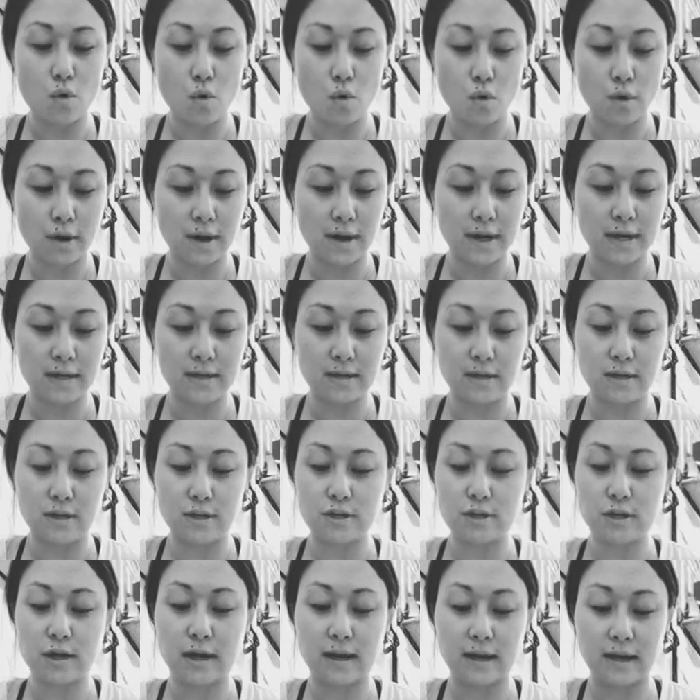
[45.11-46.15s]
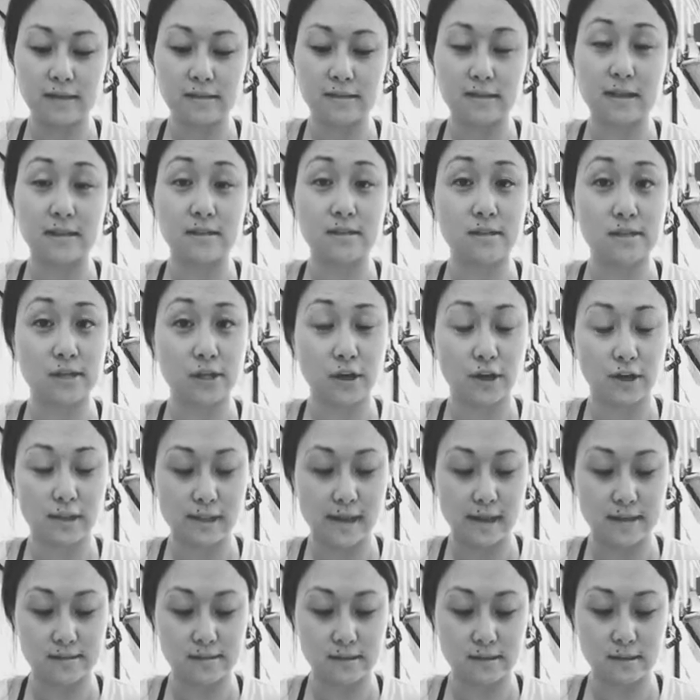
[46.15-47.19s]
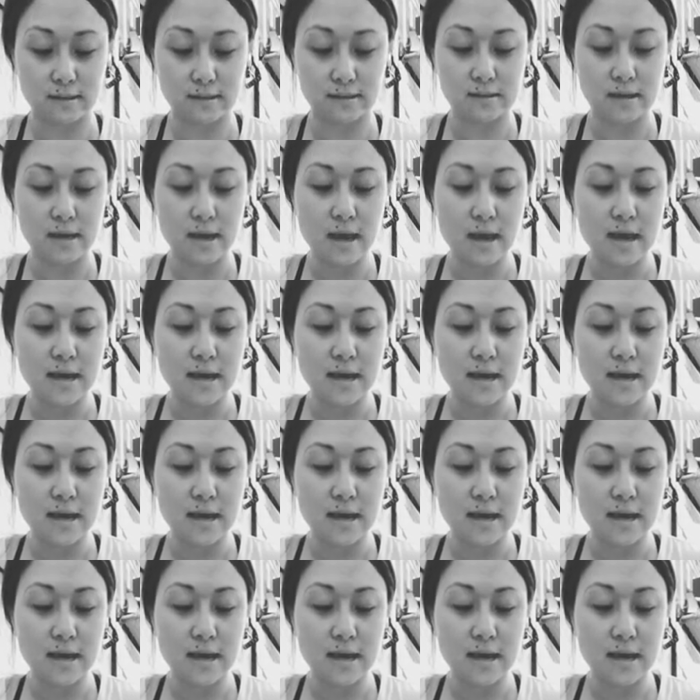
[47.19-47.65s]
or ended taught us necessary lessons.